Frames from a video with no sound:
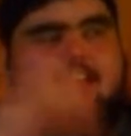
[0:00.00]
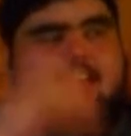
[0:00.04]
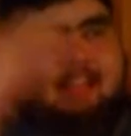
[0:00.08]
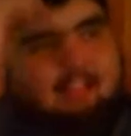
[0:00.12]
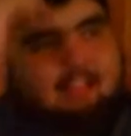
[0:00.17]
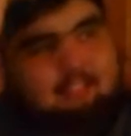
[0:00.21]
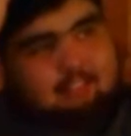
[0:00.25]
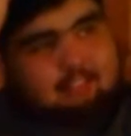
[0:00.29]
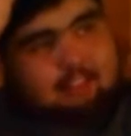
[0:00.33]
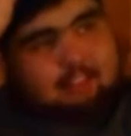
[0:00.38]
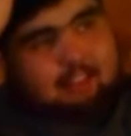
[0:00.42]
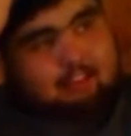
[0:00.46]
I
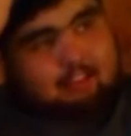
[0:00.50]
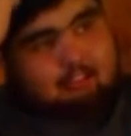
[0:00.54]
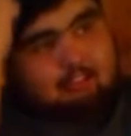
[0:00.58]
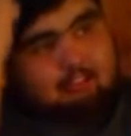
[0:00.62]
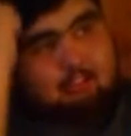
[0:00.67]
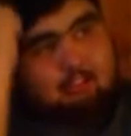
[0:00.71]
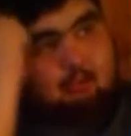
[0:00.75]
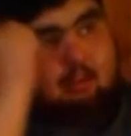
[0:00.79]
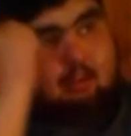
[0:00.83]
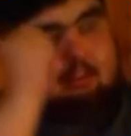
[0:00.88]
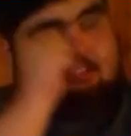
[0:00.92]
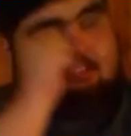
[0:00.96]
haven't
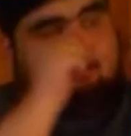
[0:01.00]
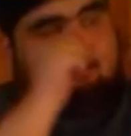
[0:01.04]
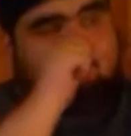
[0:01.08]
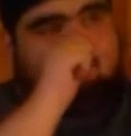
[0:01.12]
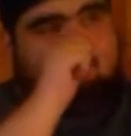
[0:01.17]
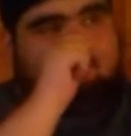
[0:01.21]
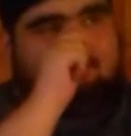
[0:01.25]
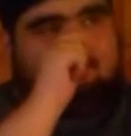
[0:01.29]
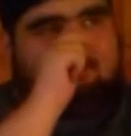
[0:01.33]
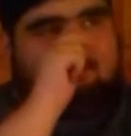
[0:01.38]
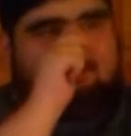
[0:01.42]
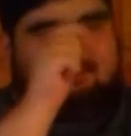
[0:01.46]
actually watched them
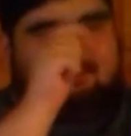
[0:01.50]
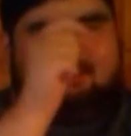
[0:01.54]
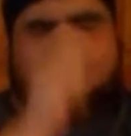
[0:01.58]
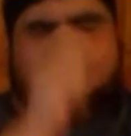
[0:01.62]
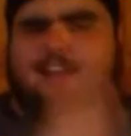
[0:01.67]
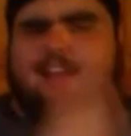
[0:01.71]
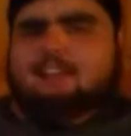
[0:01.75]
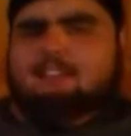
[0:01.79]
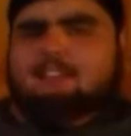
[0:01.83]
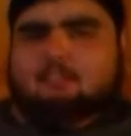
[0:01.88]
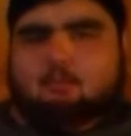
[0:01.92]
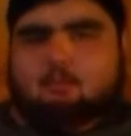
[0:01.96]
in TNA.
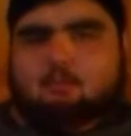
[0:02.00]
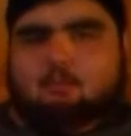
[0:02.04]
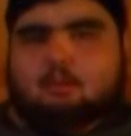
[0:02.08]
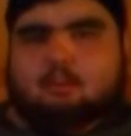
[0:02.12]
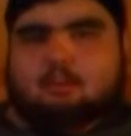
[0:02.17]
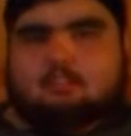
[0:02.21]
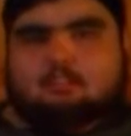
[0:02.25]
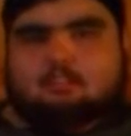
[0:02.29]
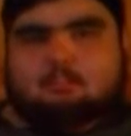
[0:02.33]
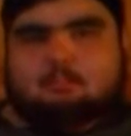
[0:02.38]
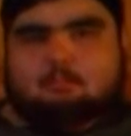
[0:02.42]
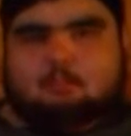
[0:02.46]
I haven't
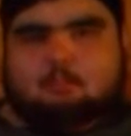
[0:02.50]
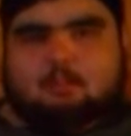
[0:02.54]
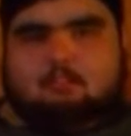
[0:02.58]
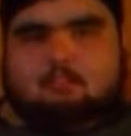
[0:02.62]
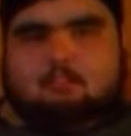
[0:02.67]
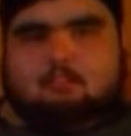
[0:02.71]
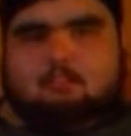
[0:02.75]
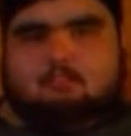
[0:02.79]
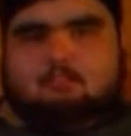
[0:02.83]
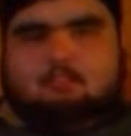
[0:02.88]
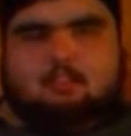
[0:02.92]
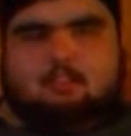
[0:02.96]
watched
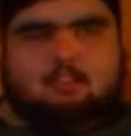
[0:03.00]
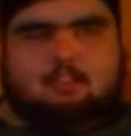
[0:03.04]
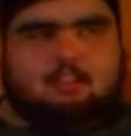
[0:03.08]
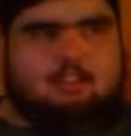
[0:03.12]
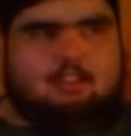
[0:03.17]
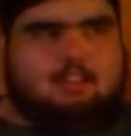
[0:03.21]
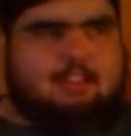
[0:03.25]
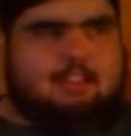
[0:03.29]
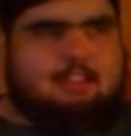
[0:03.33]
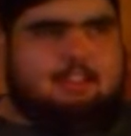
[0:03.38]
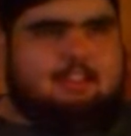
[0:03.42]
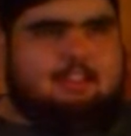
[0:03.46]
much of
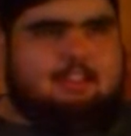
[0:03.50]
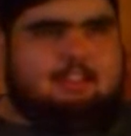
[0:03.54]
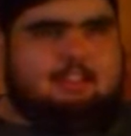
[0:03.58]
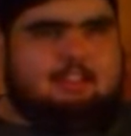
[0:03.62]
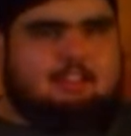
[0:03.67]
TNA.